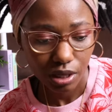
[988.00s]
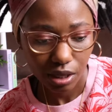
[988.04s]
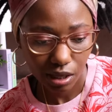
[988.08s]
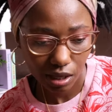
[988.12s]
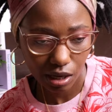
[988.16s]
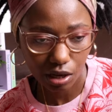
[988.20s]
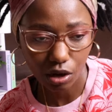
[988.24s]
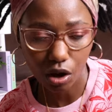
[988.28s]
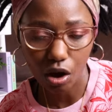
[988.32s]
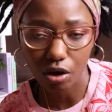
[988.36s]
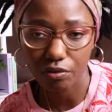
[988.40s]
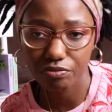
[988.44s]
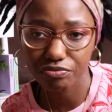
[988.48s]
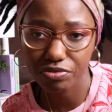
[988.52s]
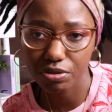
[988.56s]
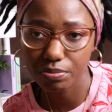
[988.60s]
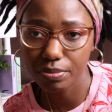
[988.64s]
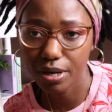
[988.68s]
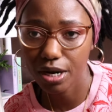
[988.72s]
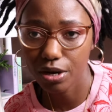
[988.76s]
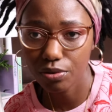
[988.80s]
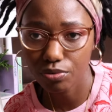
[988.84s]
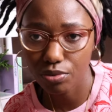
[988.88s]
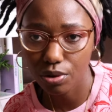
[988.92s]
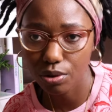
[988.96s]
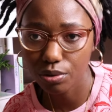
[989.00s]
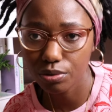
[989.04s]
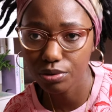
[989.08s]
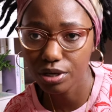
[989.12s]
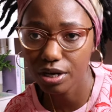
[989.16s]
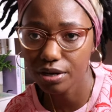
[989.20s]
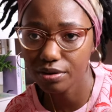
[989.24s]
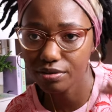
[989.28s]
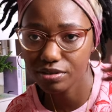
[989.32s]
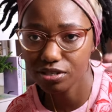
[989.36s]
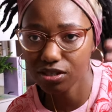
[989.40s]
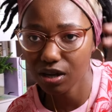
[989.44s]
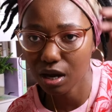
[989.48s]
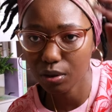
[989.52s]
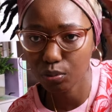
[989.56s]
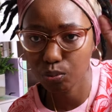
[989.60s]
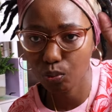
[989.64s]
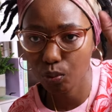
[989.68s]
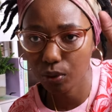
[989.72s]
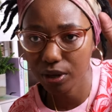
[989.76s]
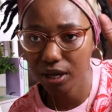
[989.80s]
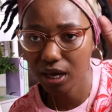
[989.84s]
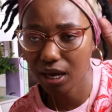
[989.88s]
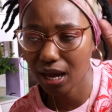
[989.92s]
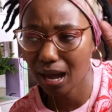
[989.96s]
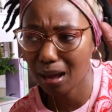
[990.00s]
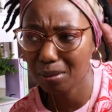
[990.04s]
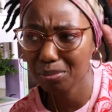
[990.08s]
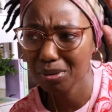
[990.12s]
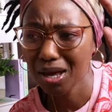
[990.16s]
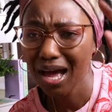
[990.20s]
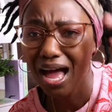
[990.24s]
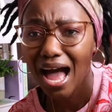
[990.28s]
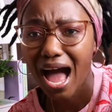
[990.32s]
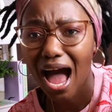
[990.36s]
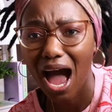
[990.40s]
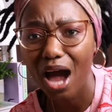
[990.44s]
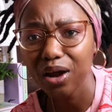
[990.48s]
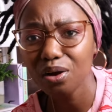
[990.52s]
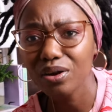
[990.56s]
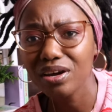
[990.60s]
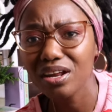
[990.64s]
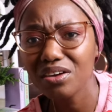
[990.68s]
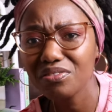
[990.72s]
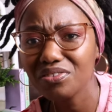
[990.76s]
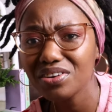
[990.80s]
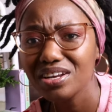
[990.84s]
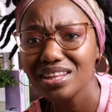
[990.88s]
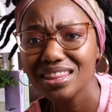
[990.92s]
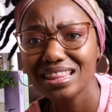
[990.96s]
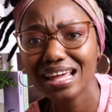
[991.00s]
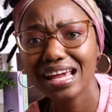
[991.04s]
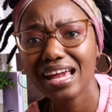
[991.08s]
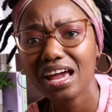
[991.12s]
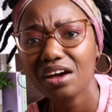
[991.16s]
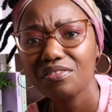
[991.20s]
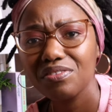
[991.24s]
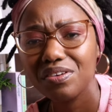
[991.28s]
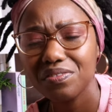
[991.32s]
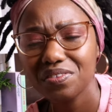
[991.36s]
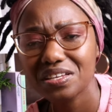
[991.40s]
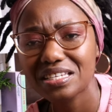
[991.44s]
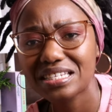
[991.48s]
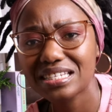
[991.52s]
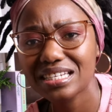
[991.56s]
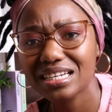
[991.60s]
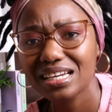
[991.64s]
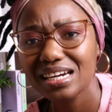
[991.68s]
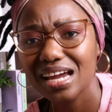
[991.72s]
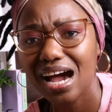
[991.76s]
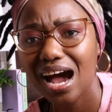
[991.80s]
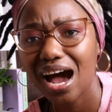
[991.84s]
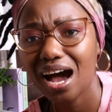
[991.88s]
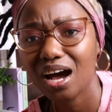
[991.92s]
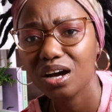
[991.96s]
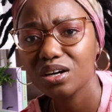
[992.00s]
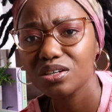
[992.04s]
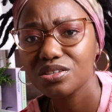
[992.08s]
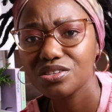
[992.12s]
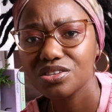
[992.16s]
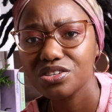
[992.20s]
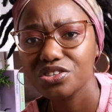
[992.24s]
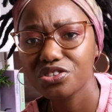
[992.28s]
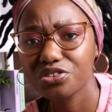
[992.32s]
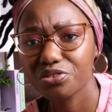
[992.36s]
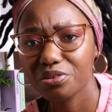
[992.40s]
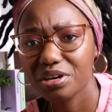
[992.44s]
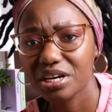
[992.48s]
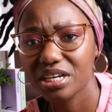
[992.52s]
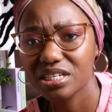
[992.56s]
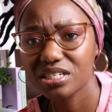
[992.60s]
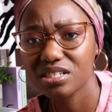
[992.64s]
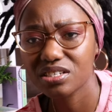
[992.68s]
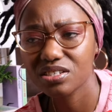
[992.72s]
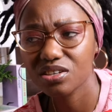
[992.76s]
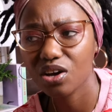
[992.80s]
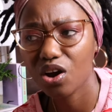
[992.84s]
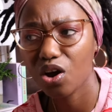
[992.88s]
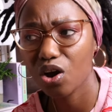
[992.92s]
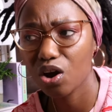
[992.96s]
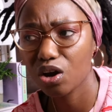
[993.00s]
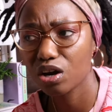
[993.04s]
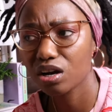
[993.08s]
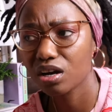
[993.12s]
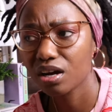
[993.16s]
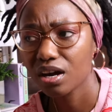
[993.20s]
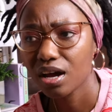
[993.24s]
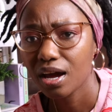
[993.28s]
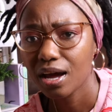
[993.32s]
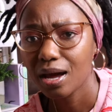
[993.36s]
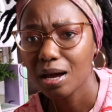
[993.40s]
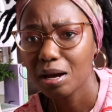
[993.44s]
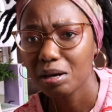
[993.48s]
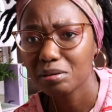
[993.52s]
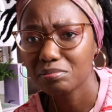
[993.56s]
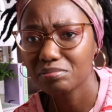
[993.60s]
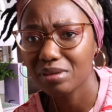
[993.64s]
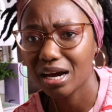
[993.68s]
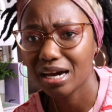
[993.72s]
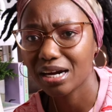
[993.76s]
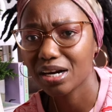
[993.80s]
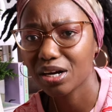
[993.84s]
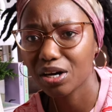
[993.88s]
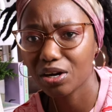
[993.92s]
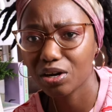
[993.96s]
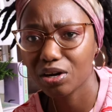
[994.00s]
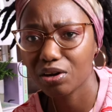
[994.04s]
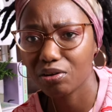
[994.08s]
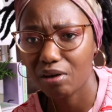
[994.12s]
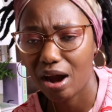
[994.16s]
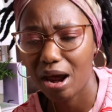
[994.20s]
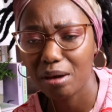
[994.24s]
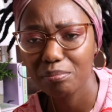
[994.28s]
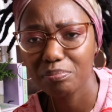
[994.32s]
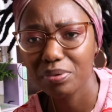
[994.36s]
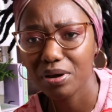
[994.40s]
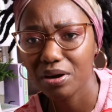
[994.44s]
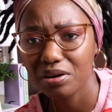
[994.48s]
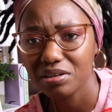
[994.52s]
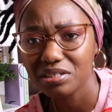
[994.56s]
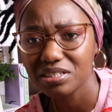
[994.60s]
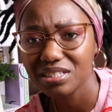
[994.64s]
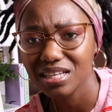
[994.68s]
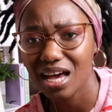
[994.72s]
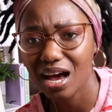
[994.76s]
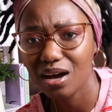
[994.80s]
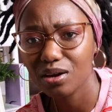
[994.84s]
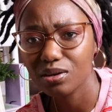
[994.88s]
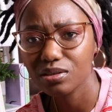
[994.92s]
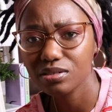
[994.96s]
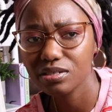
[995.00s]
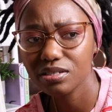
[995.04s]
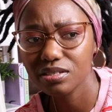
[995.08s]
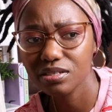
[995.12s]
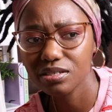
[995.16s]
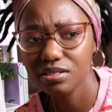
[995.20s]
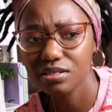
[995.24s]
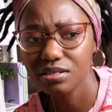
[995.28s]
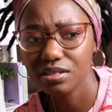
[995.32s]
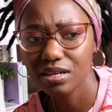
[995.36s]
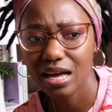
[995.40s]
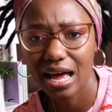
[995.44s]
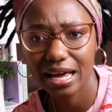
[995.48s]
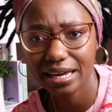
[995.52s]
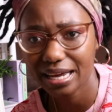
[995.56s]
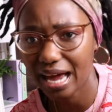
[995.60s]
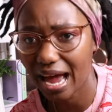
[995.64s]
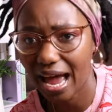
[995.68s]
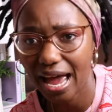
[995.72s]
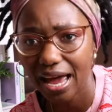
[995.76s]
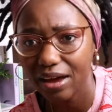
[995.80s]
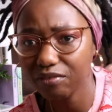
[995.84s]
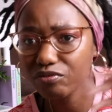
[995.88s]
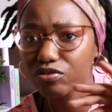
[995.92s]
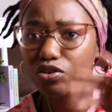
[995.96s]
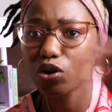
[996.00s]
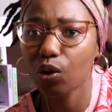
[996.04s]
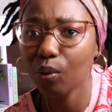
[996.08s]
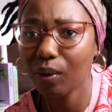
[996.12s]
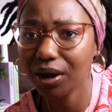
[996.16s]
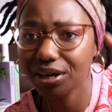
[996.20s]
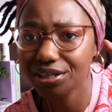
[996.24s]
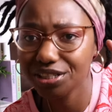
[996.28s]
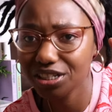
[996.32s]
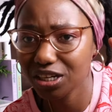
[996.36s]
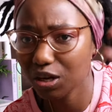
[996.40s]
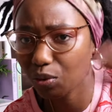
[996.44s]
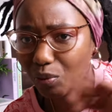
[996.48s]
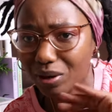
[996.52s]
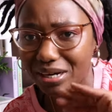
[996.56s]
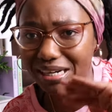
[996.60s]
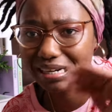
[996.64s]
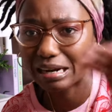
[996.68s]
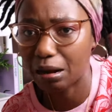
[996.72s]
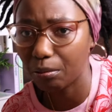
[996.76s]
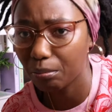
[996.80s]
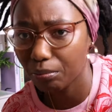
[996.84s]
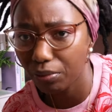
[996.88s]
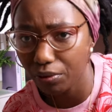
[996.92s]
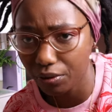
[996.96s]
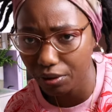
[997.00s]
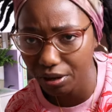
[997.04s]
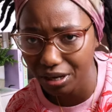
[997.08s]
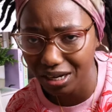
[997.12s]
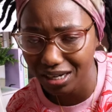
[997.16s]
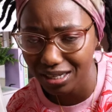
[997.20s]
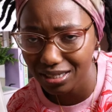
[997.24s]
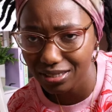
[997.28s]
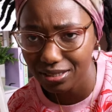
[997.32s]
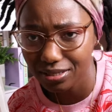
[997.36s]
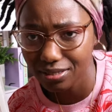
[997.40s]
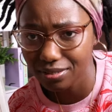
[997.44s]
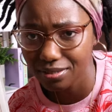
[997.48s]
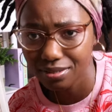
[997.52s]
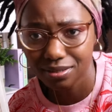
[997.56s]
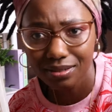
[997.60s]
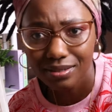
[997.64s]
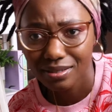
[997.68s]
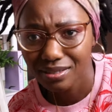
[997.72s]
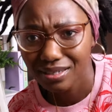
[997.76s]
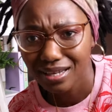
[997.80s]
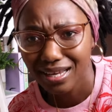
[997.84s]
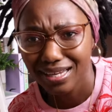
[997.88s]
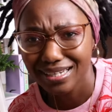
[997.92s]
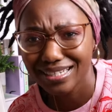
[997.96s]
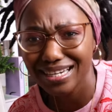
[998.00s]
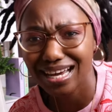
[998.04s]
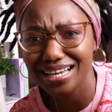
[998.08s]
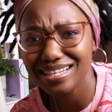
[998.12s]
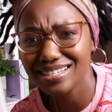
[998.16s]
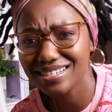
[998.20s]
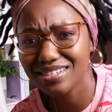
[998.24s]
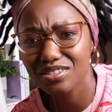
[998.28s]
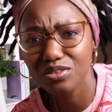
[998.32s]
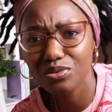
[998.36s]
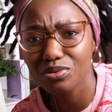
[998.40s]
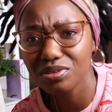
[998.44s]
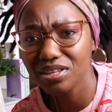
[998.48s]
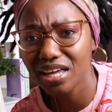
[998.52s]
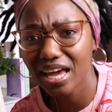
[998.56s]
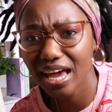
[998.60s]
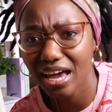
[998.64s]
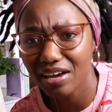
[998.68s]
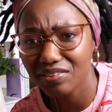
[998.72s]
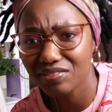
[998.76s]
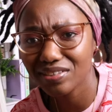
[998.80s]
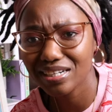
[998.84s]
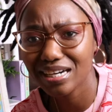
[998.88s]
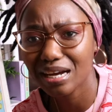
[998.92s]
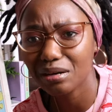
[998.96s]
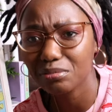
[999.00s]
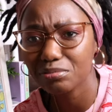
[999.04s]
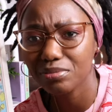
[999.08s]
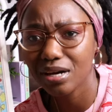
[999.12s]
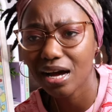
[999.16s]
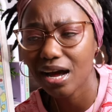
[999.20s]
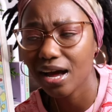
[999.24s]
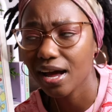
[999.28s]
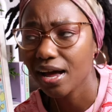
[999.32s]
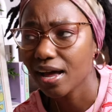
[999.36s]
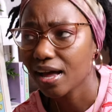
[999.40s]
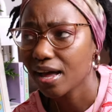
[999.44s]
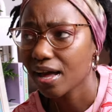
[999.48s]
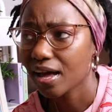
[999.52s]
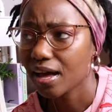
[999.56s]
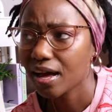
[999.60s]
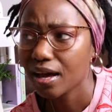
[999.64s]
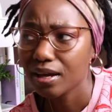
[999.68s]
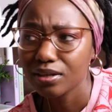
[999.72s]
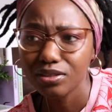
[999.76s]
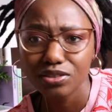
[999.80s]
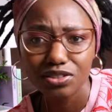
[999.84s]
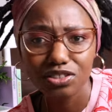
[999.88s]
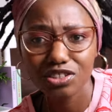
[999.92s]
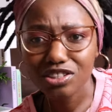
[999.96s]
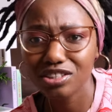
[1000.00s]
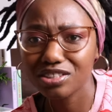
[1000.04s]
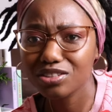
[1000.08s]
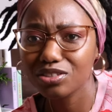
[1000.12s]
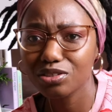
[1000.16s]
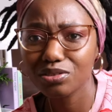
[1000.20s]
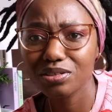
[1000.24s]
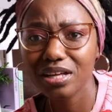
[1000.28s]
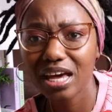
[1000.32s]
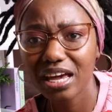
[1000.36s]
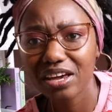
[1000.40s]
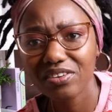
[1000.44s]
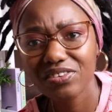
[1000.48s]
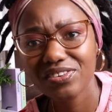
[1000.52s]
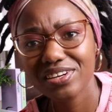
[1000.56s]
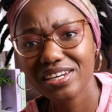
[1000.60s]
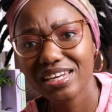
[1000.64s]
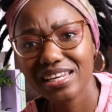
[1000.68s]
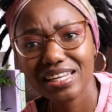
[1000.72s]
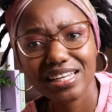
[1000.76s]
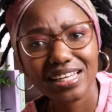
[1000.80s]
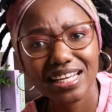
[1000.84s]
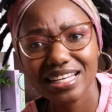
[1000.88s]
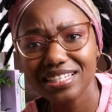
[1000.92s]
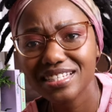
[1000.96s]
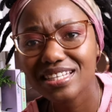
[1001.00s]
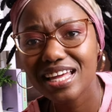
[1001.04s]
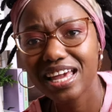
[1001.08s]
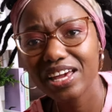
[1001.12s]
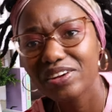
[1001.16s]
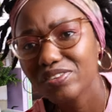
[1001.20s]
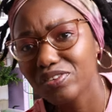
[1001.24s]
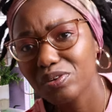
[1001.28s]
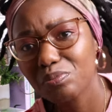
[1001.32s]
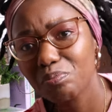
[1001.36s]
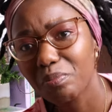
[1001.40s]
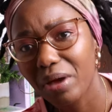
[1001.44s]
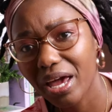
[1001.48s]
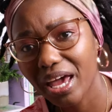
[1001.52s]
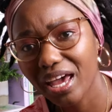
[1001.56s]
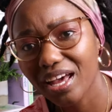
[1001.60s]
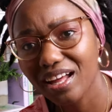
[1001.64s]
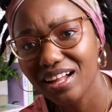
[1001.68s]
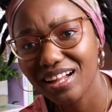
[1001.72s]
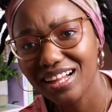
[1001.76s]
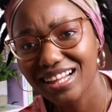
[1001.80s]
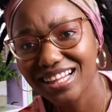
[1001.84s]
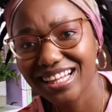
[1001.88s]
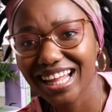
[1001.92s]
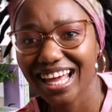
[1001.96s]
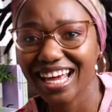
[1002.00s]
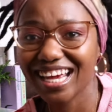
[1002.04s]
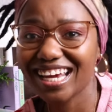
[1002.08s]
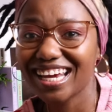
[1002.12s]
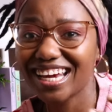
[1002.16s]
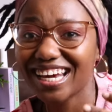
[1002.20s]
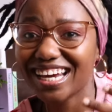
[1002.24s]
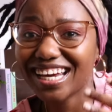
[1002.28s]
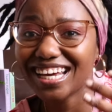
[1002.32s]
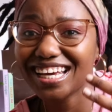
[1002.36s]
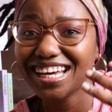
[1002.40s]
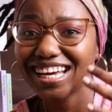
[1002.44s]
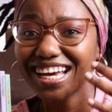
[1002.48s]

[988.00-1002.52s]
get off the main road and you start walking up. I don't even think I've ever seen a house address on my grandparents' house. Like, I have no idea what number it is. Do they have a number? Is there even mail? Like,